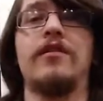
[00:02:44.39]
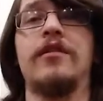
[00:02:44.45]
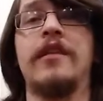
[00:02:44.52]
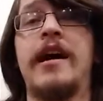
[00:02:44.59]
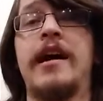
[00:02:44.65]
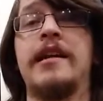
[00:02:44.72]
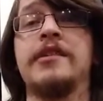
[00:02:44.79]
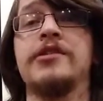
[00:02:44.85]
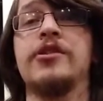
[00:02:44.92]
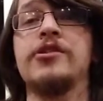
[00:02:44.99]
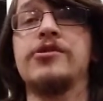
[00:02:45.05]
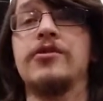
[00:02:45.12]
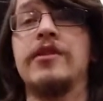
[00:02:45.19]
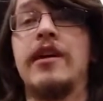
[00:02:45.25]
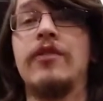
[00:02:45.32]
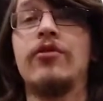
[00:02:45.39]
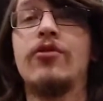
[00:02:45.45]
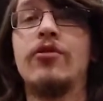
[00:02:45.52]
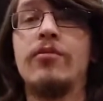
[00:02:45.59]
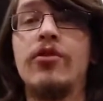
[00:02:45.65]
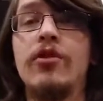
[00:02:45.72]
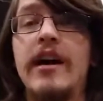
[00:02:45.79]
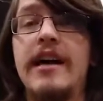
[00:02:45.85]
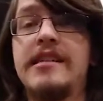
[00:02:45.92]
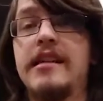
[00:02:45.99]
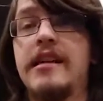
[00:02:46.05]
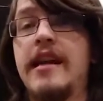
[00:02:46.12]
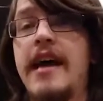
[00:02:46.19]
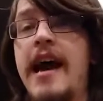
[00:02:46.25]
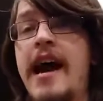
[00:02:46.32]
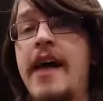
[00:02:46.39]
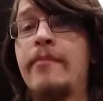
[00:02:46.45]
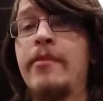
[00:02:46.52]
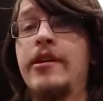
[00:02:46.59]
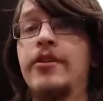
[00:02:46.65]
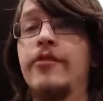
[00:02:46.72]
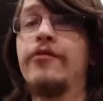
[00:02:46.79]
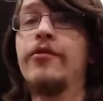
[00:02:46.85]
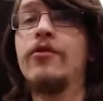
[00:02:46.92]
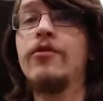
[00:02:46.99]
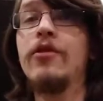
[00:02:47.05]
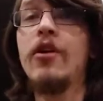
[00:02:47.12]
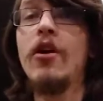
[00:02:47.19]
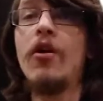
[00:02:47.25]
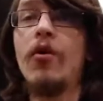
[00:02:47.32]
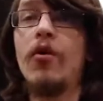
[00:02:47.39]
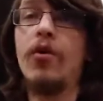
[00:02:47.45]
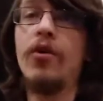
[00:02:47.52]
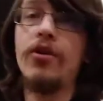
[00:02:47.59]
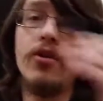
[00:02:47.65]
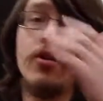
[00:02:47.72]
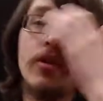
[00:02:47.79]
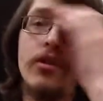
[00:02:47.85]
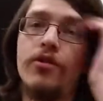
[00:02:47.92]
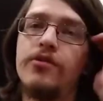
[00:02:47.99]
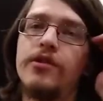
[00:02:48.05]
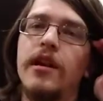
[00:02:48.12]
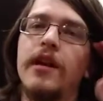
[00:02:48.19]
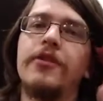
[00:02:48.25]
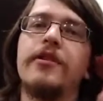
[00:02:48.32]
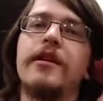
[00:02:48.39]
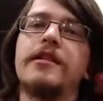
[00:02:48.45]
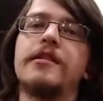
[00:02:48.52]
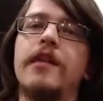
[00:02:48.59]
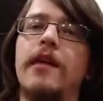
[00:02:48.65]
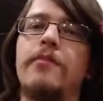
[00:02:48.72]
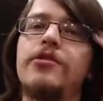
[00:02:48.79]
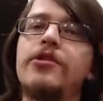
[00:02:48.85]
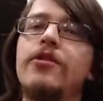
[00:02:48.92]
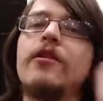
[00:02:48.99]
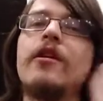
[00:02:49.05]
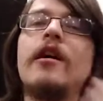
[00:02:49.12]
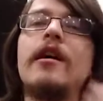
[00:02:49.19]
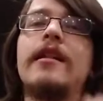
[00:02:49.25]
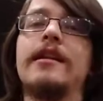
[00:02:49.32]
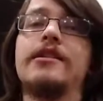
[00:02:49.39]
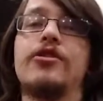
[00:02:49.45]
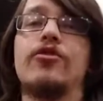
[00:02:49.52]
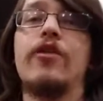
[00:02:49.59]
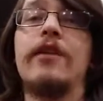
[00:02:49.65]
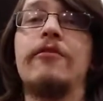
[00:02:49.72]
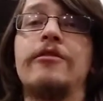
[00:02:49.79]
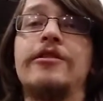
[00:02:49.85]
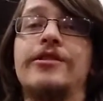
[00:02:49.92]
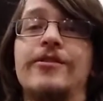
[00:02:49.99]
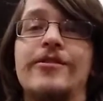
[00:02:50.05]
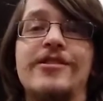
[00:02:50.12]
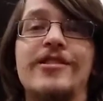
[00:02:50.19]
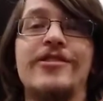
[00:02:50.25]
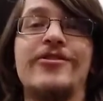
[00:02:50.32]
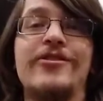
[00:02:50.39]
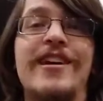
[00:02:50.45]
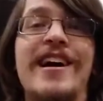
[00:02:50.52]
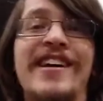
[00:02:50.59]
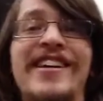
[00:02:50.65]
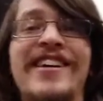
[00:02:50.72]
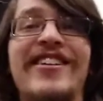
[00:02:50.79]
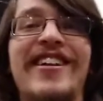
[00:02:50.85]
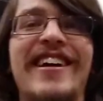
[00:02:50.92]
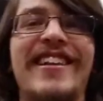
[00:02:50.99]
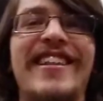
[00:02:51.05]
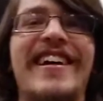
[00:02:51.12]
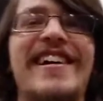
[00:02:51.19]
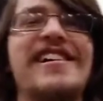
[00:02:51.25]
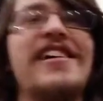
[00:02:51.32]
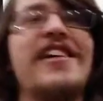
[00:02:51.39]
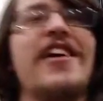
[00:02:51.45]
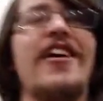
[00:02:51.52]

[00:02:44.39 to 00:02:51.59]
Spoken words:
that is also downloadable as an app on your phone, or you can use it on your desktop. So that's a great resource. Do not neglect that.